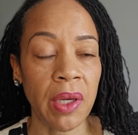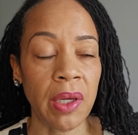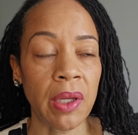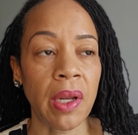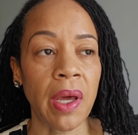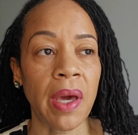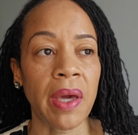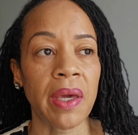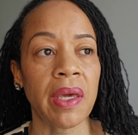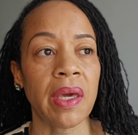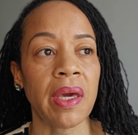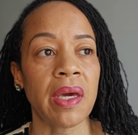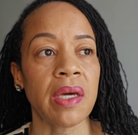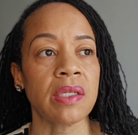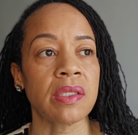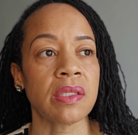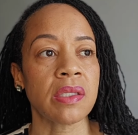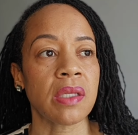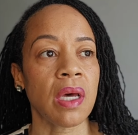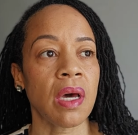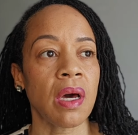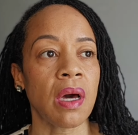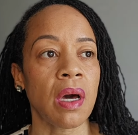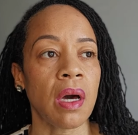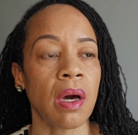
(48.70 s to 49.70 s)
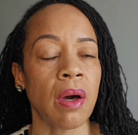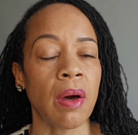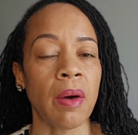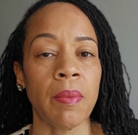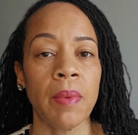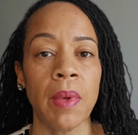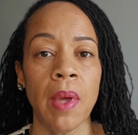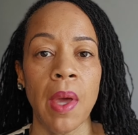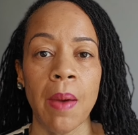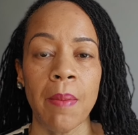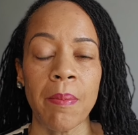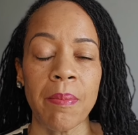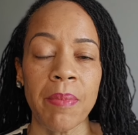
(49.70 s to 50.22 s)

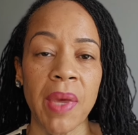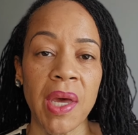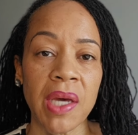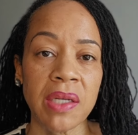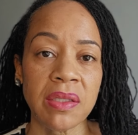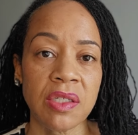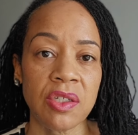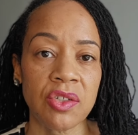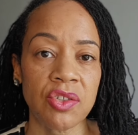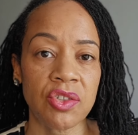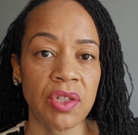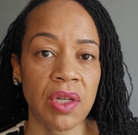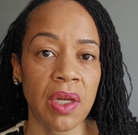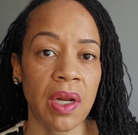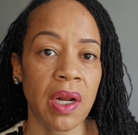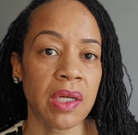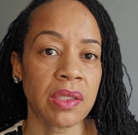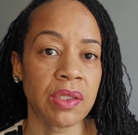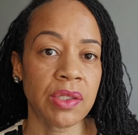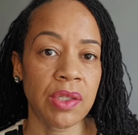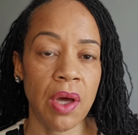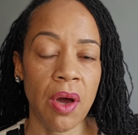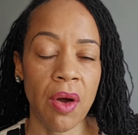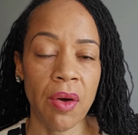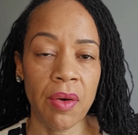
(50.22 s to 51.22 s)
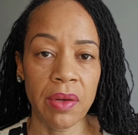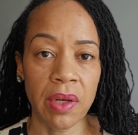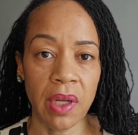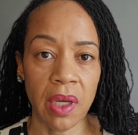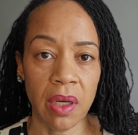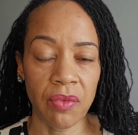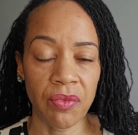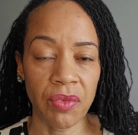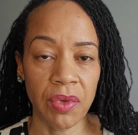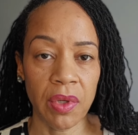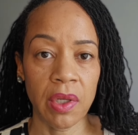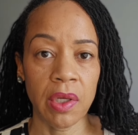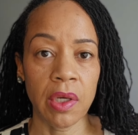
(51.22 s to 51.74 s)
message that I saw in
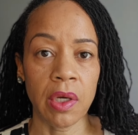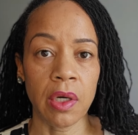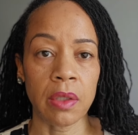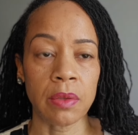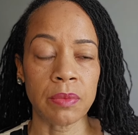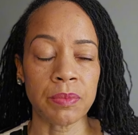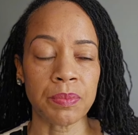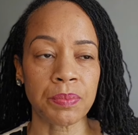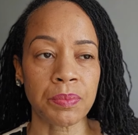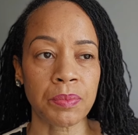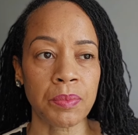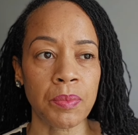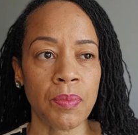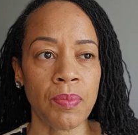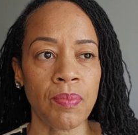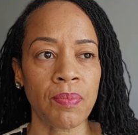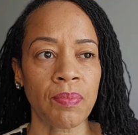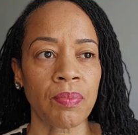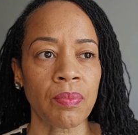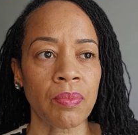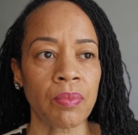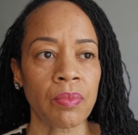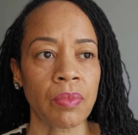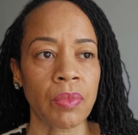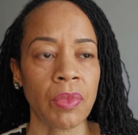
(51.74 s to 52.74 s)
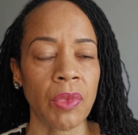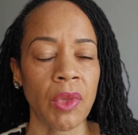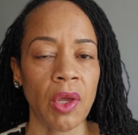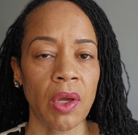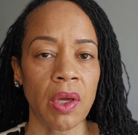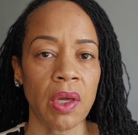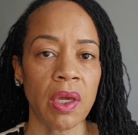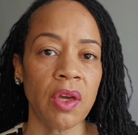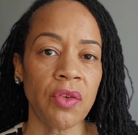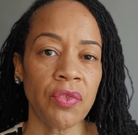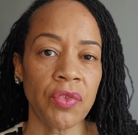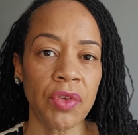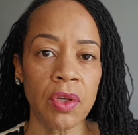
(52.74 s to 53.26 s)
that video.
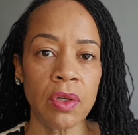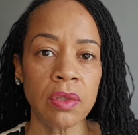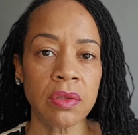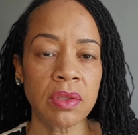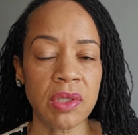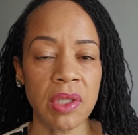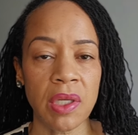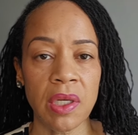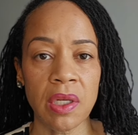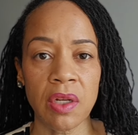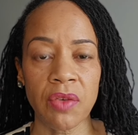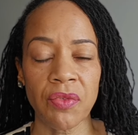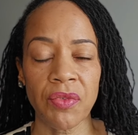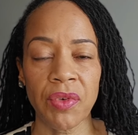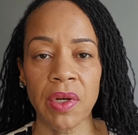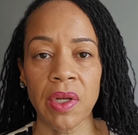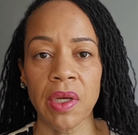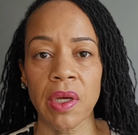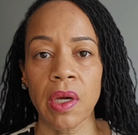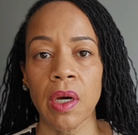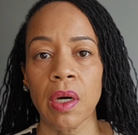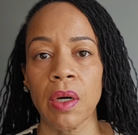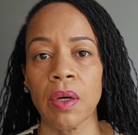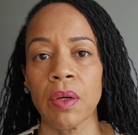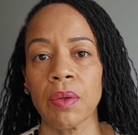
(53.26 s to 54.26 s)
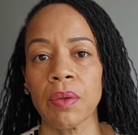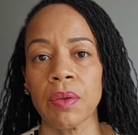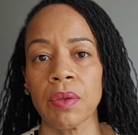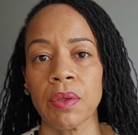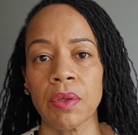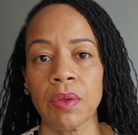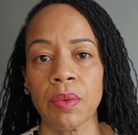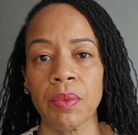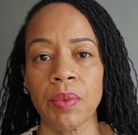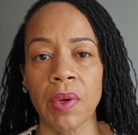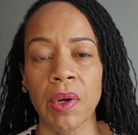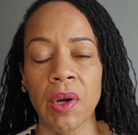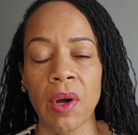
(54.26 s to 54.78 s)
If you've seen the video,
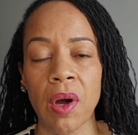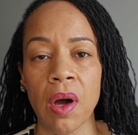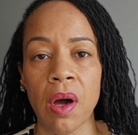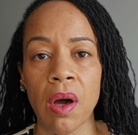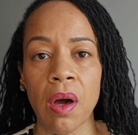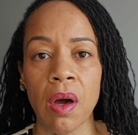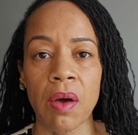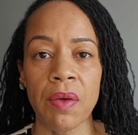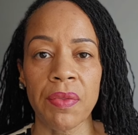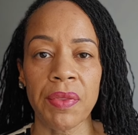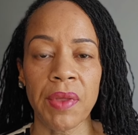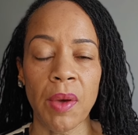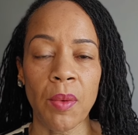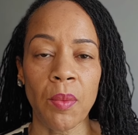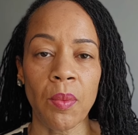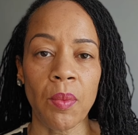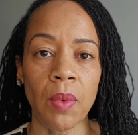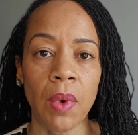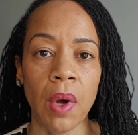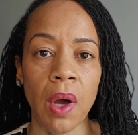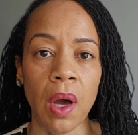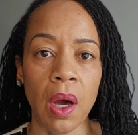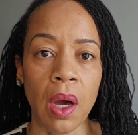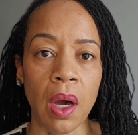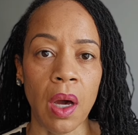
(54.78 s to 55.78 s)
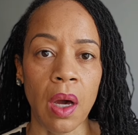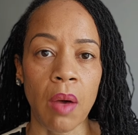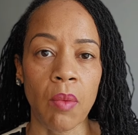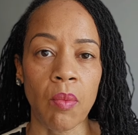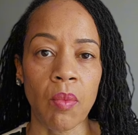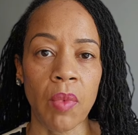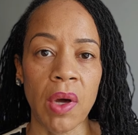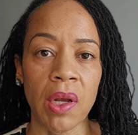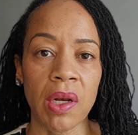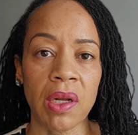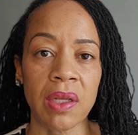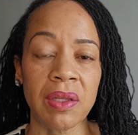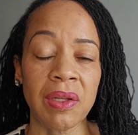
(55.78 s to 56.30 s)
you recall that
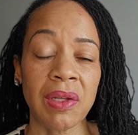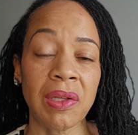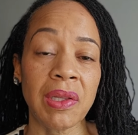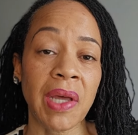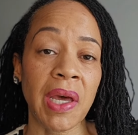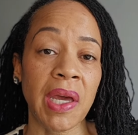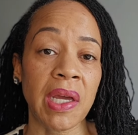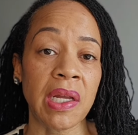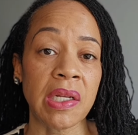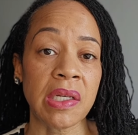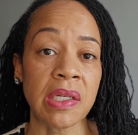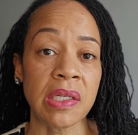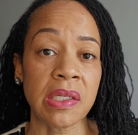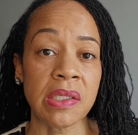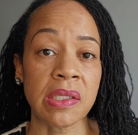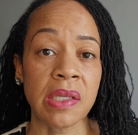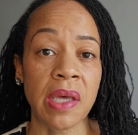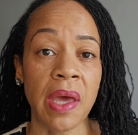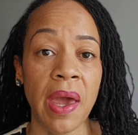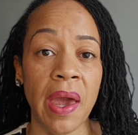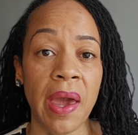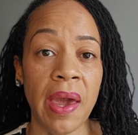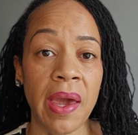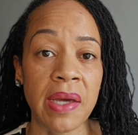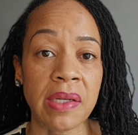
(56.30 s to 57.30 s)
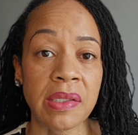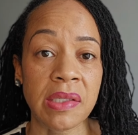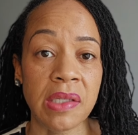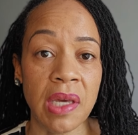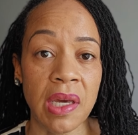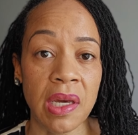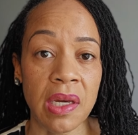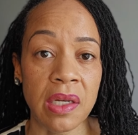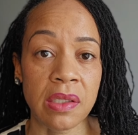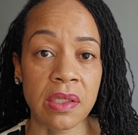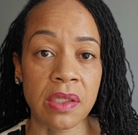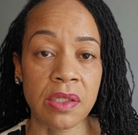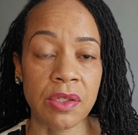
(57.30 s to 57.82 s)
one of the ladies has
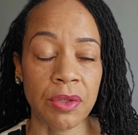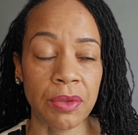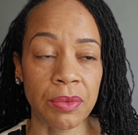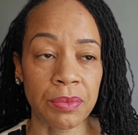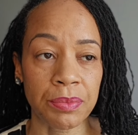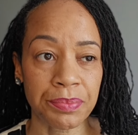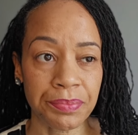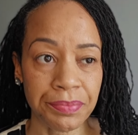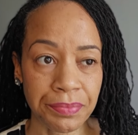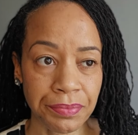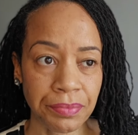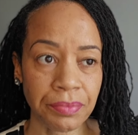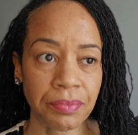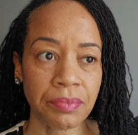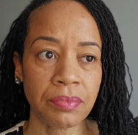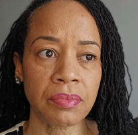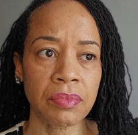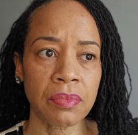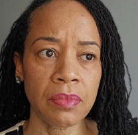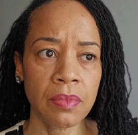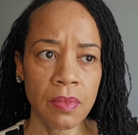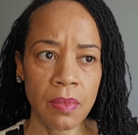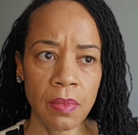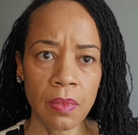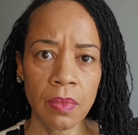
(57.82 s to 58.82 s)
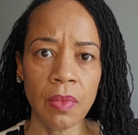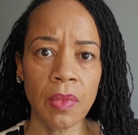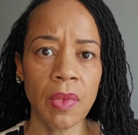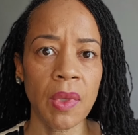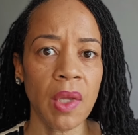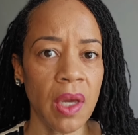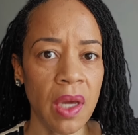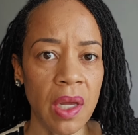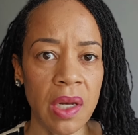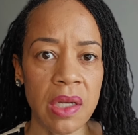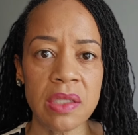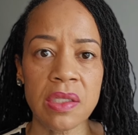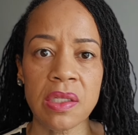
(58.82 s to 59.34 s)
cancer.
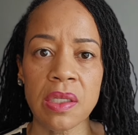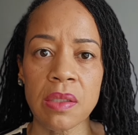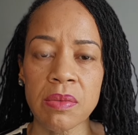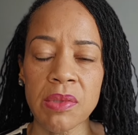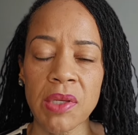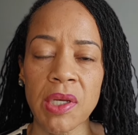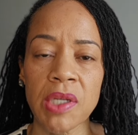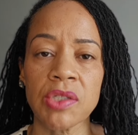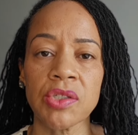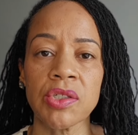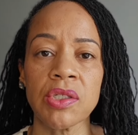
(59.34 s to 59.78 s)
And it seems like